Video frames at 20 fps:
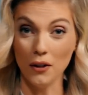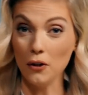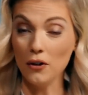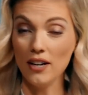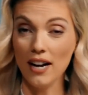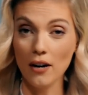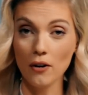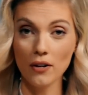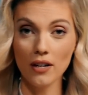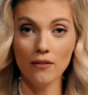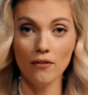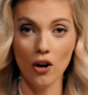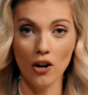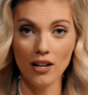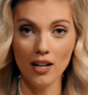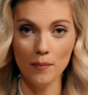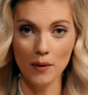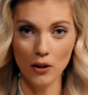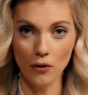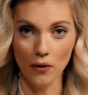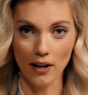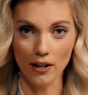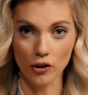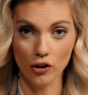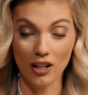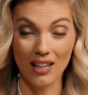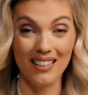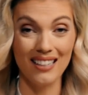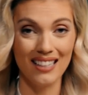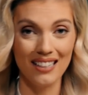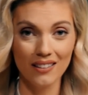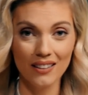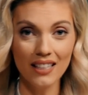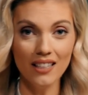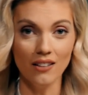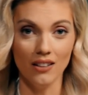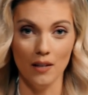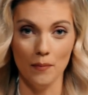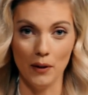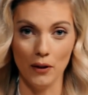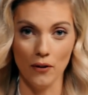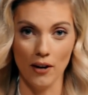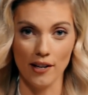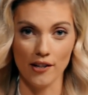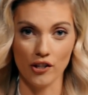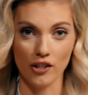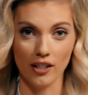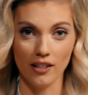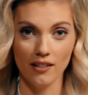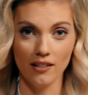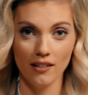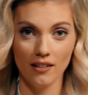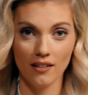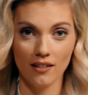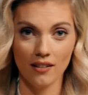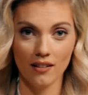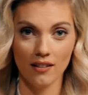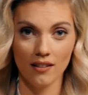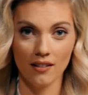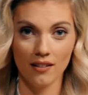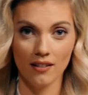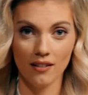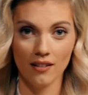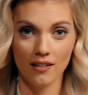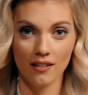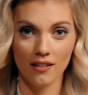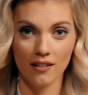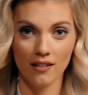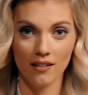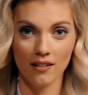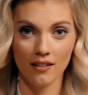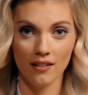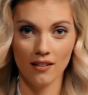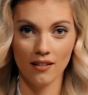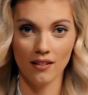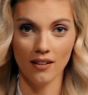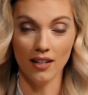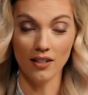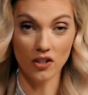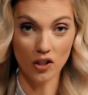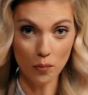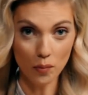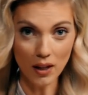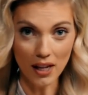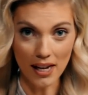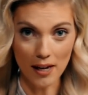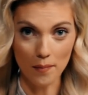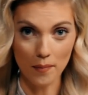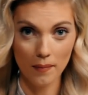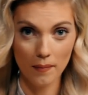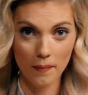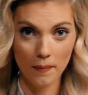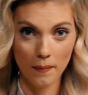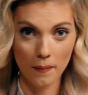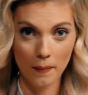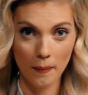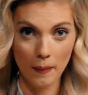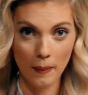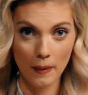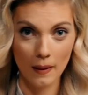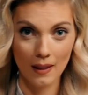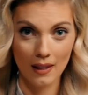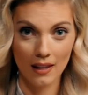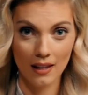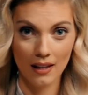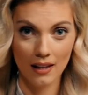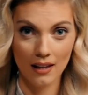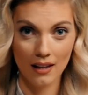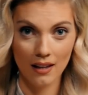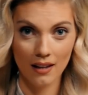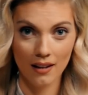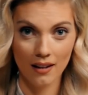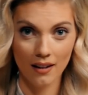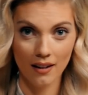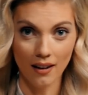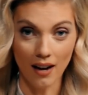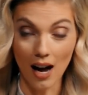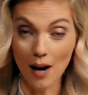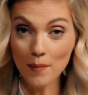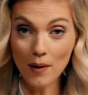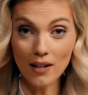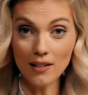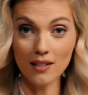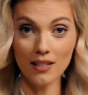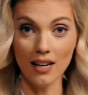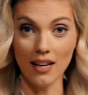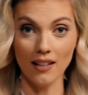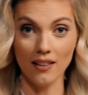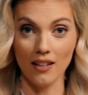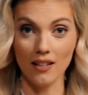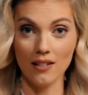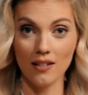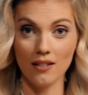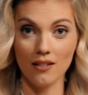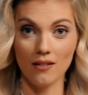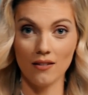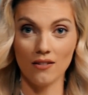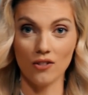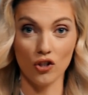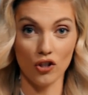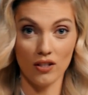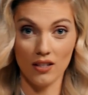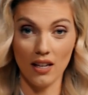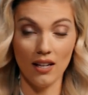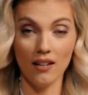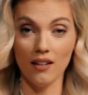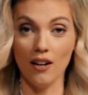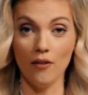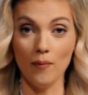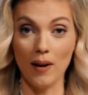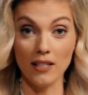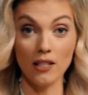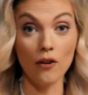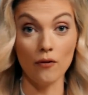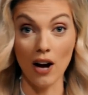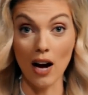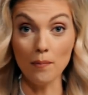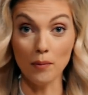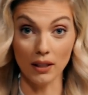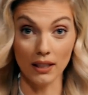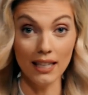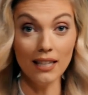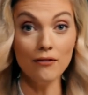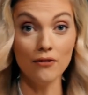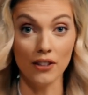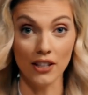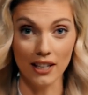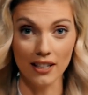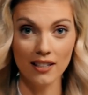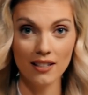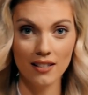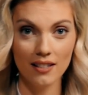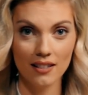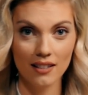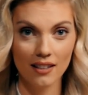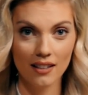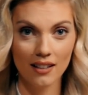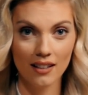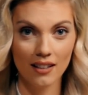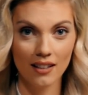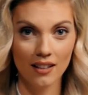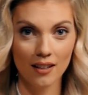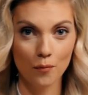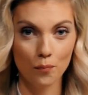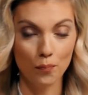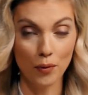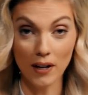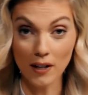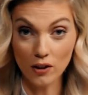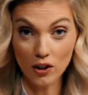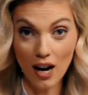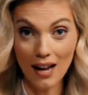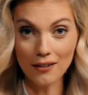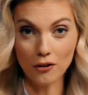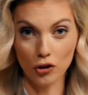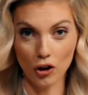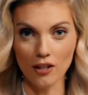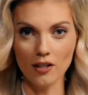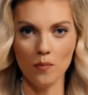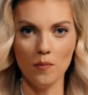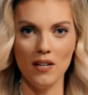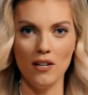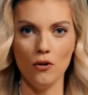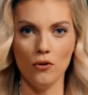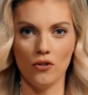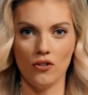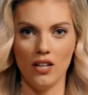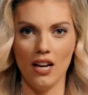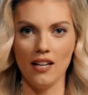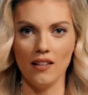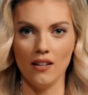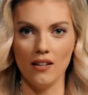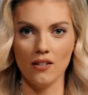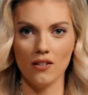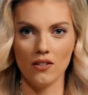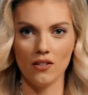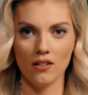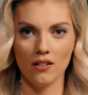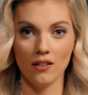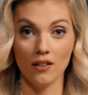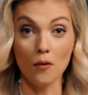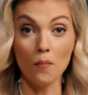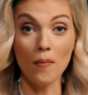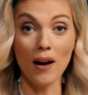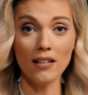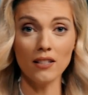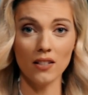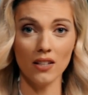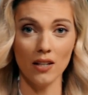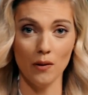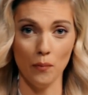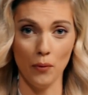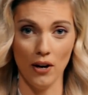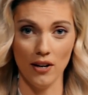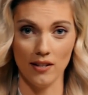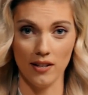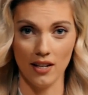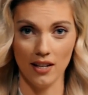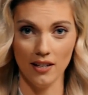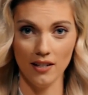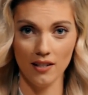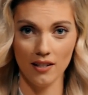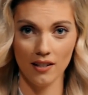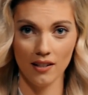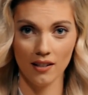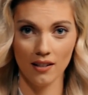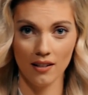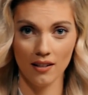their narrative on immigration and illegal immigration is to blame. I'm not saying this just in and of myself. I believe this, but it's not just me who's saying this. The Mexican president